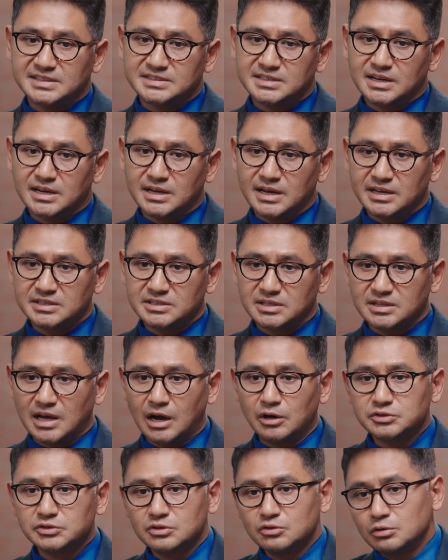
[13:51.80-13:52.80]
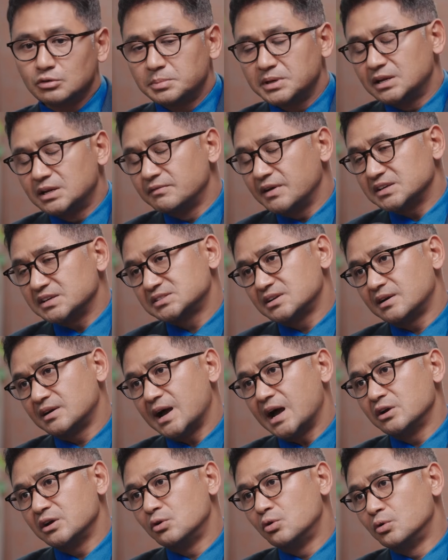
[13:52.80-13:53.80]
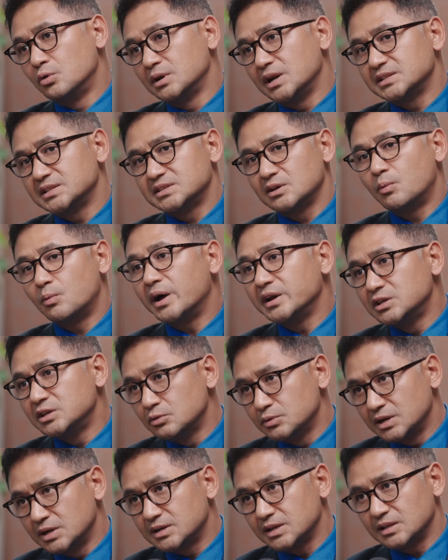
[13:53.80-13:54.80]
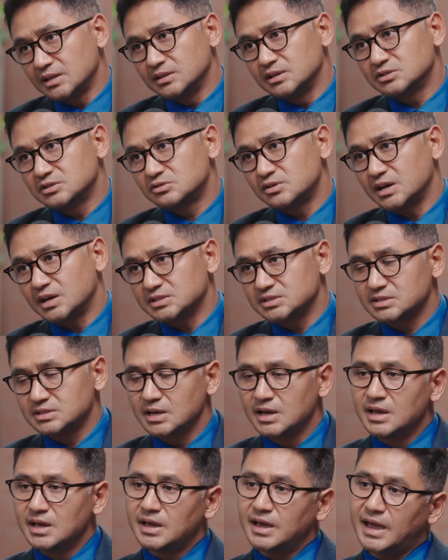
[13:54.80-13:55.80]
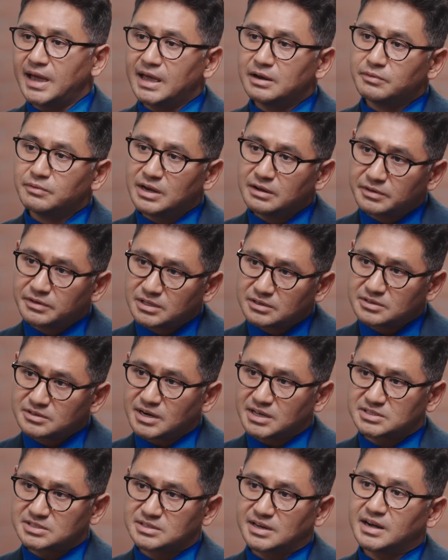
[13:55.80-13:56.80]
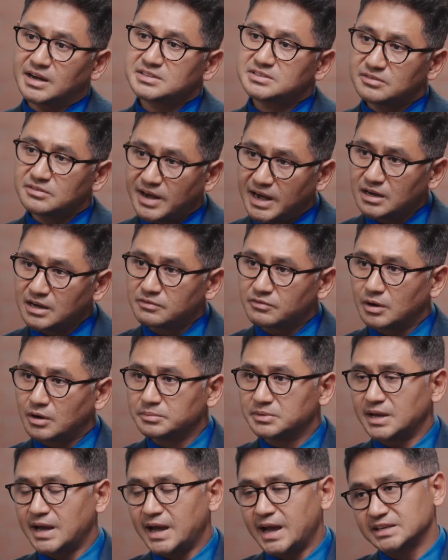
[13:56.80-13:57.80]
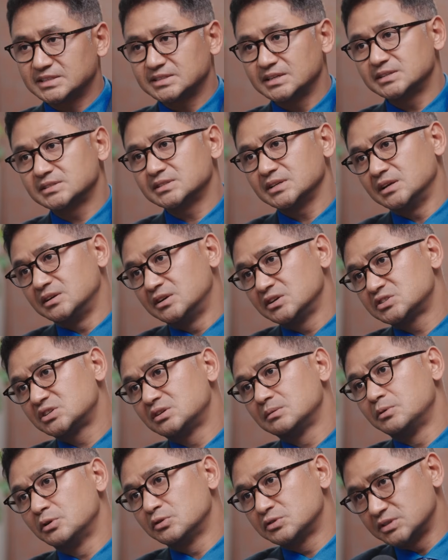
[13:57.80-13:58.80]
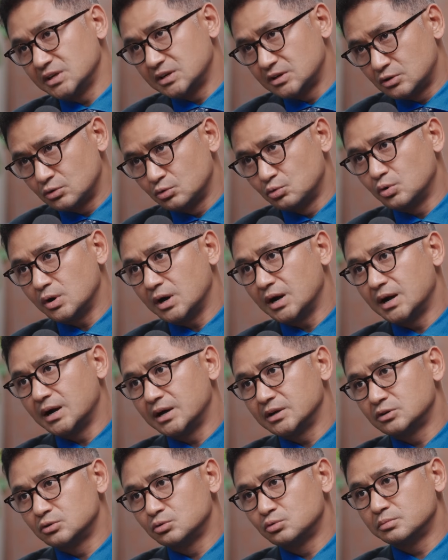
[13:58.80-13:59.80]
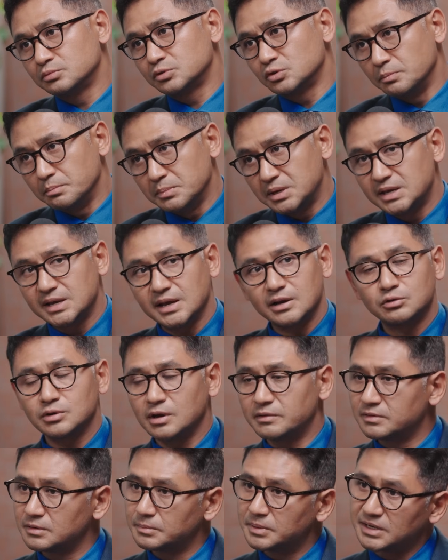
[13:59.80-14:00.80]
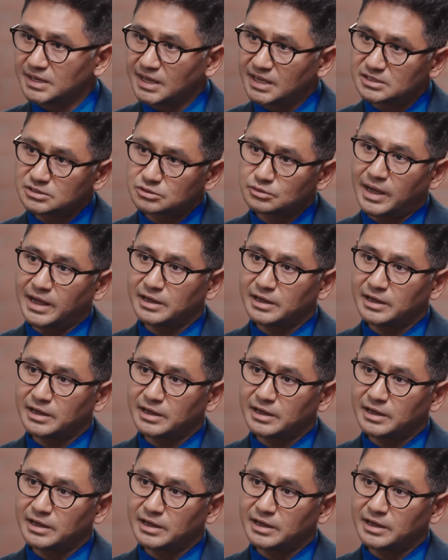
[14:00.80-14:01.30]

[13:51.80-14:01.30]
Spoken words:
a 1,000 rupee investor, I own, let's say, one unit in this trust. And whenever the trust gets rent from the assets, it distributes it to me and to everybody else. So I